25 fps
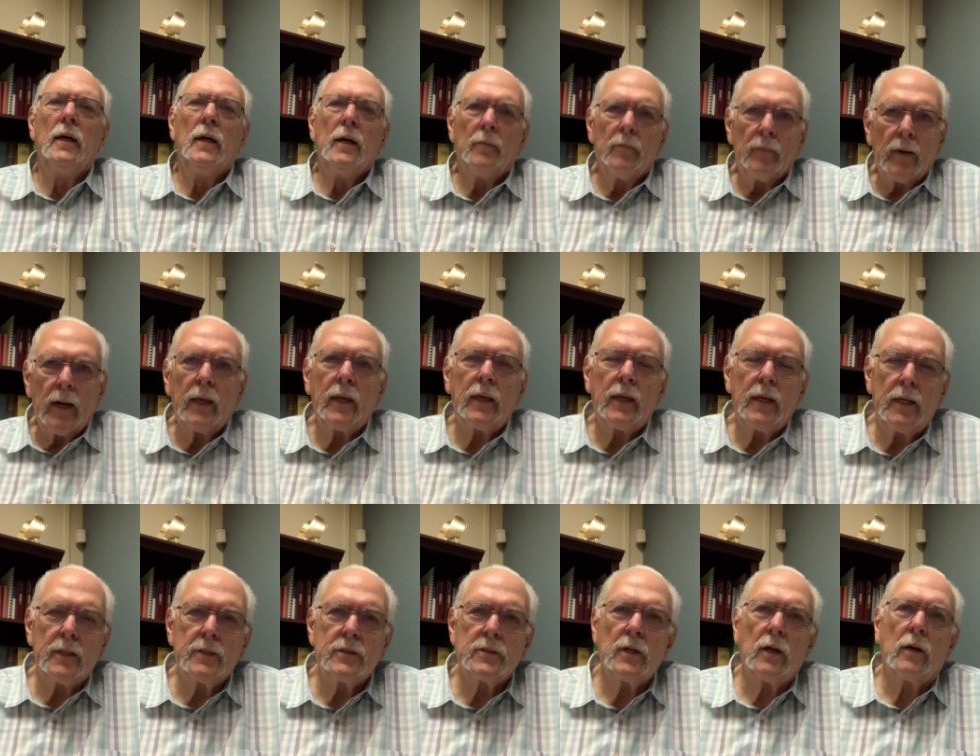my
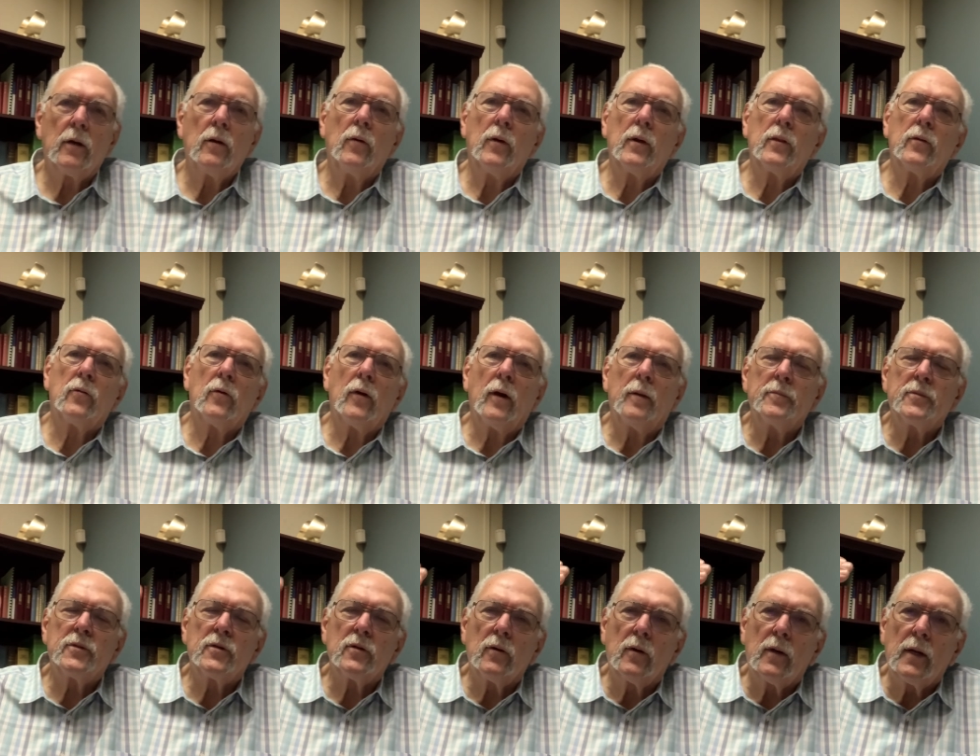kids are going through. I'm
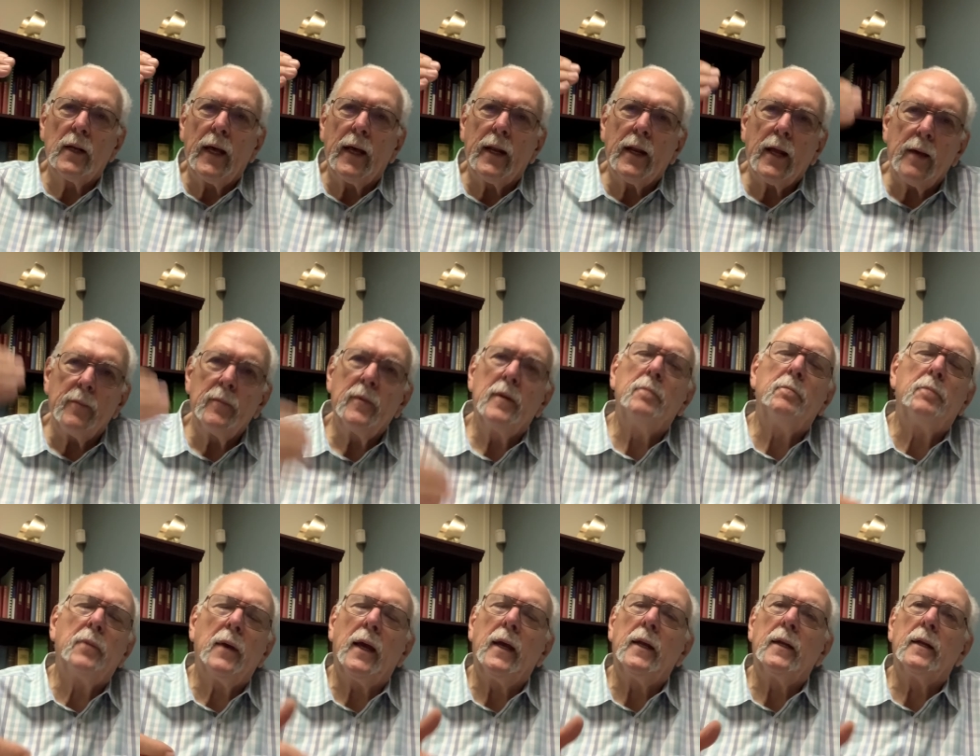so glad I'm in
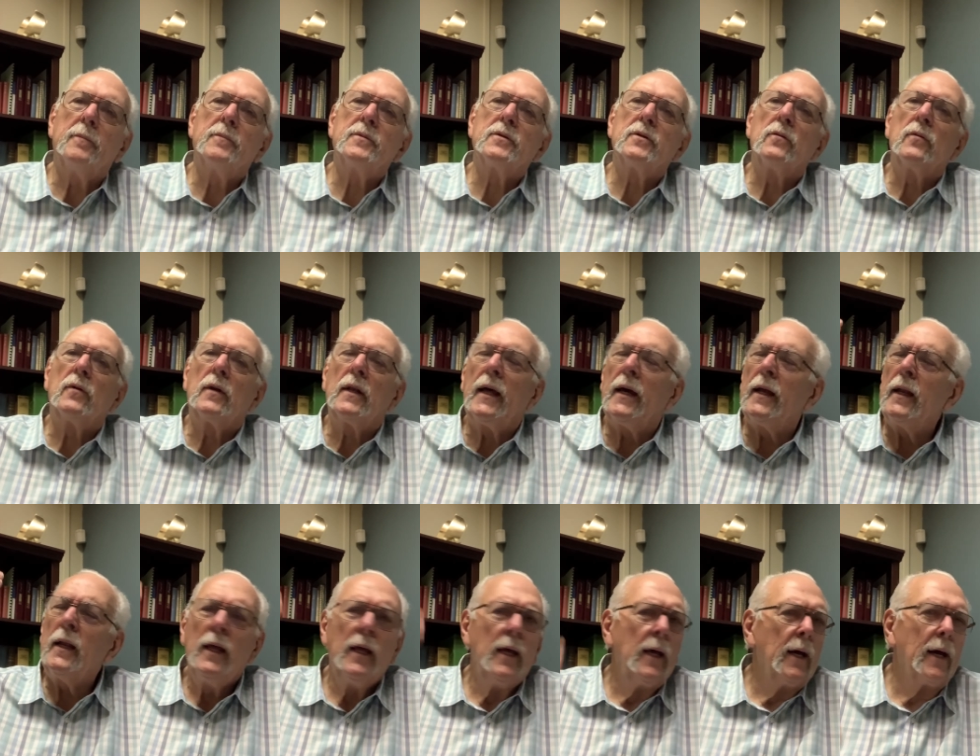pain. I'm so glad.
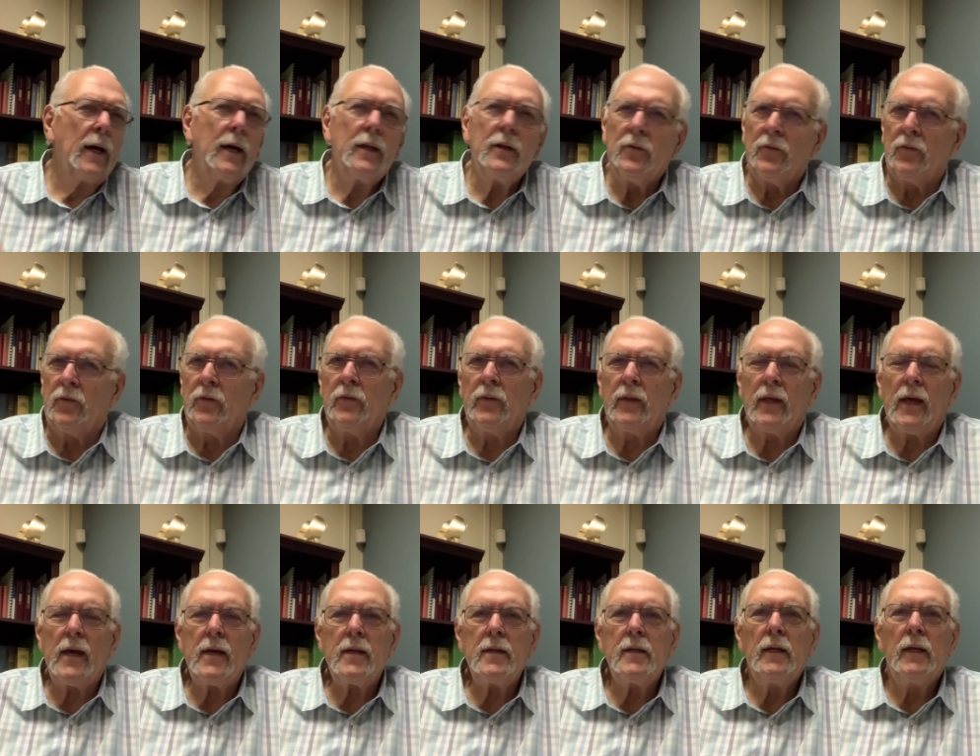I don't do
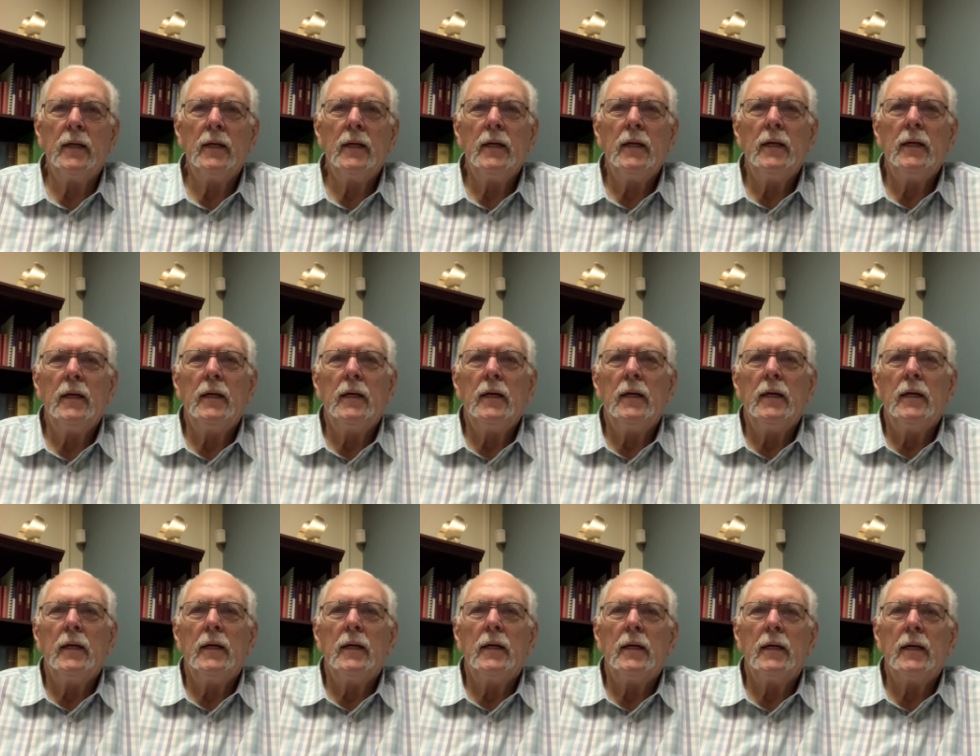that.
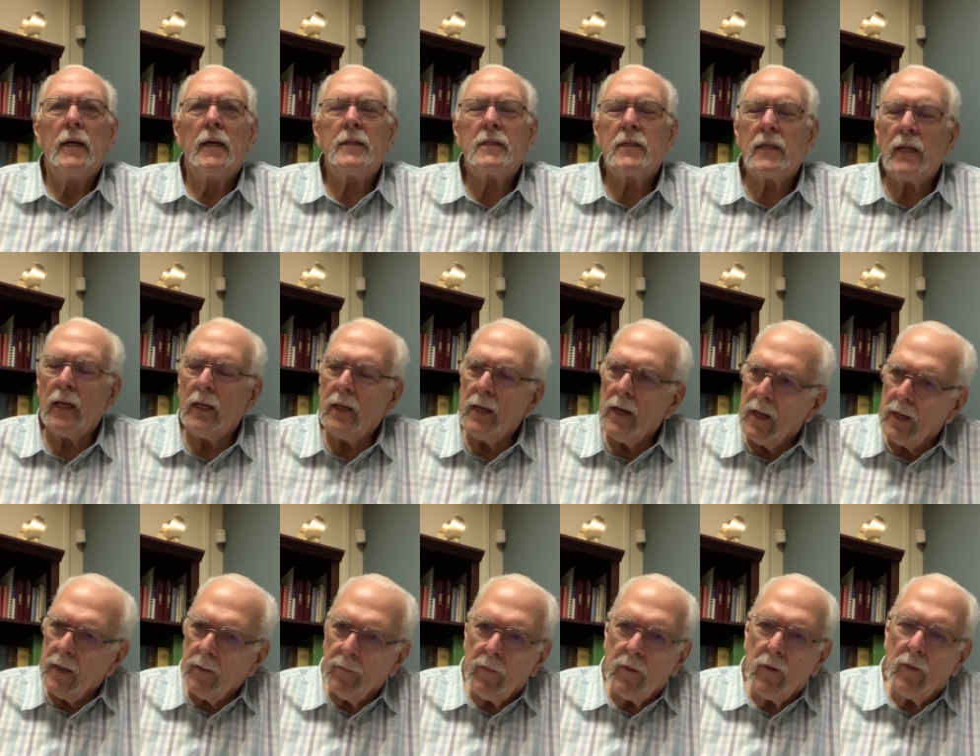I say, God,
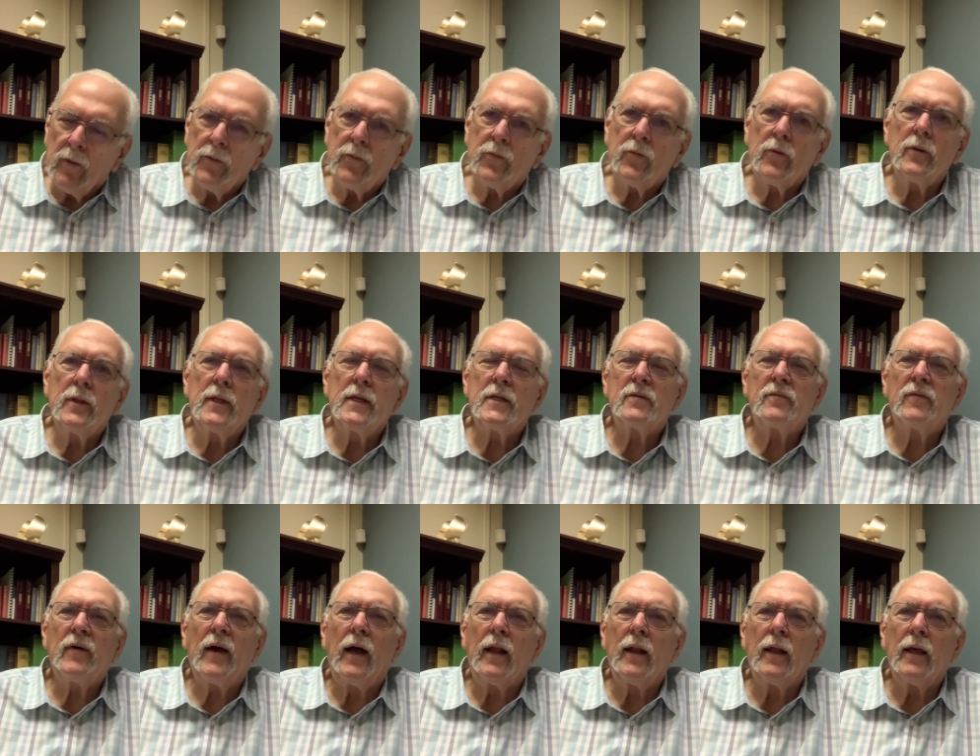I'm going through this
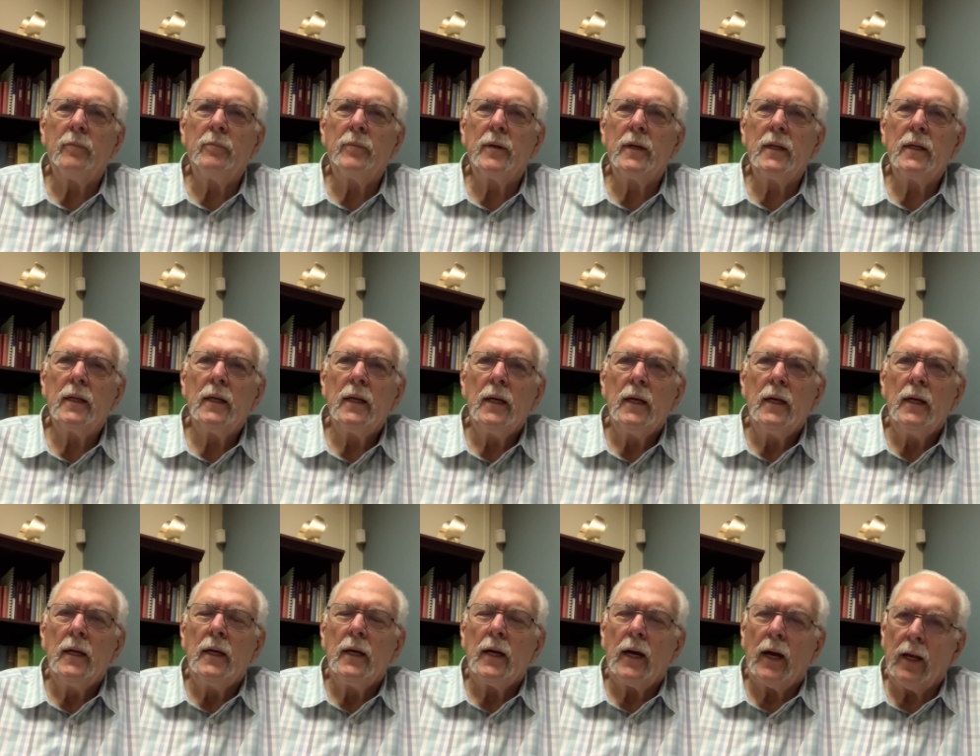valley, but
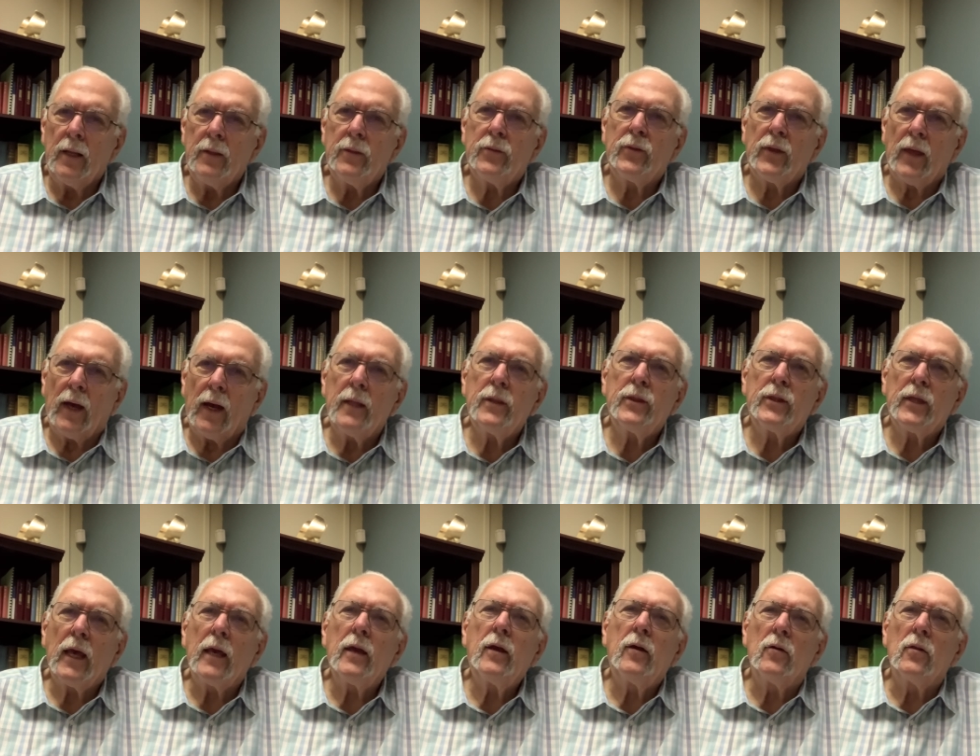I, th- I
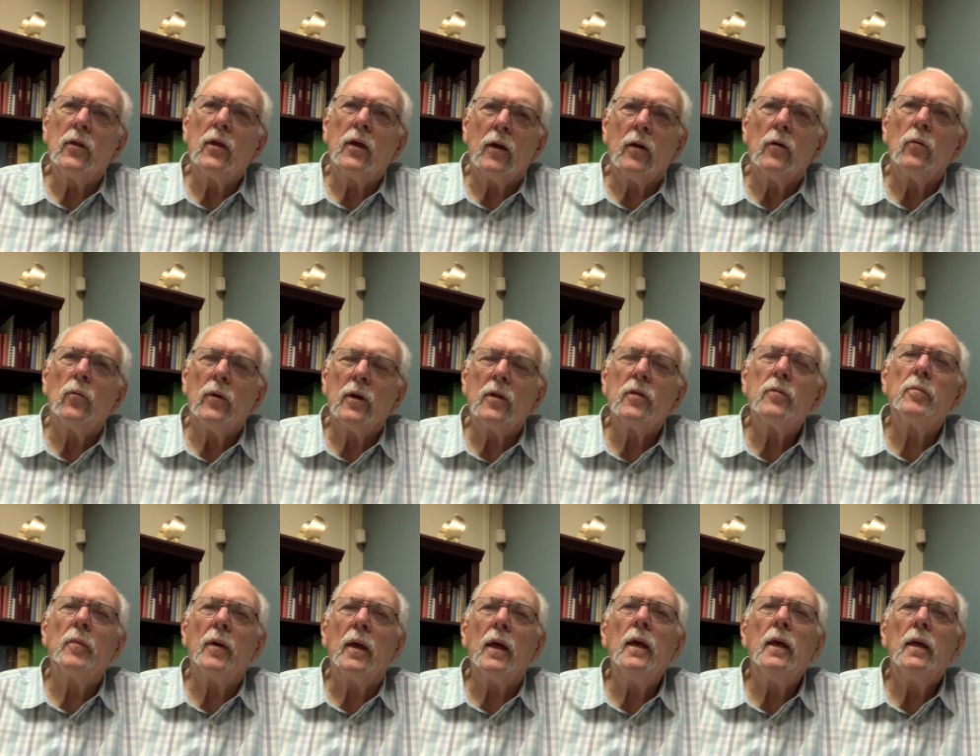thank you that you're with
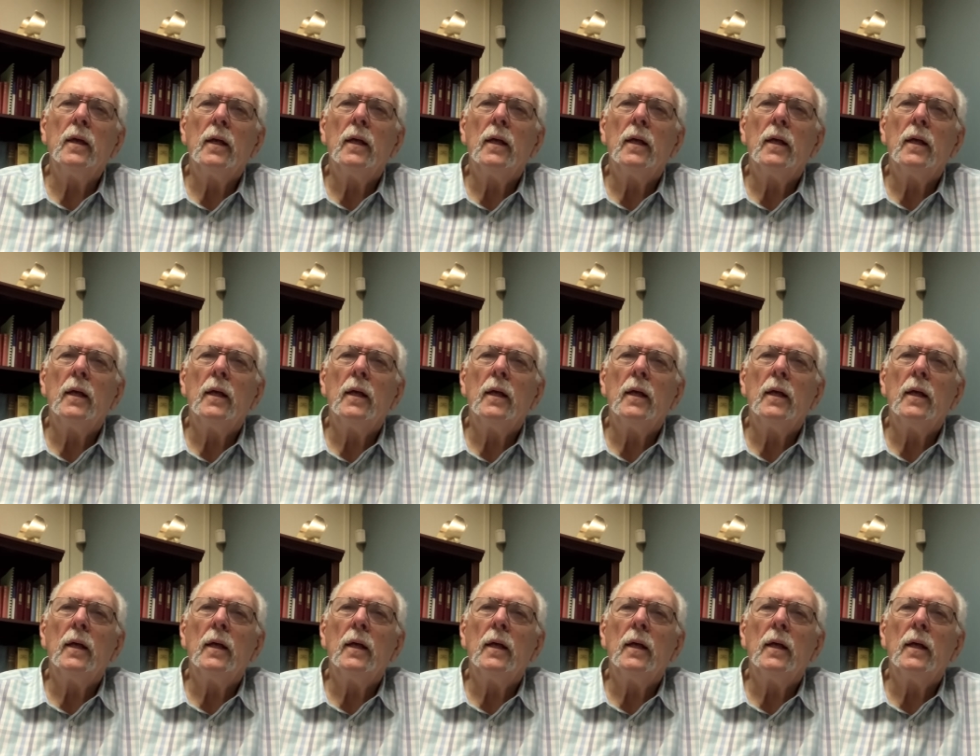me.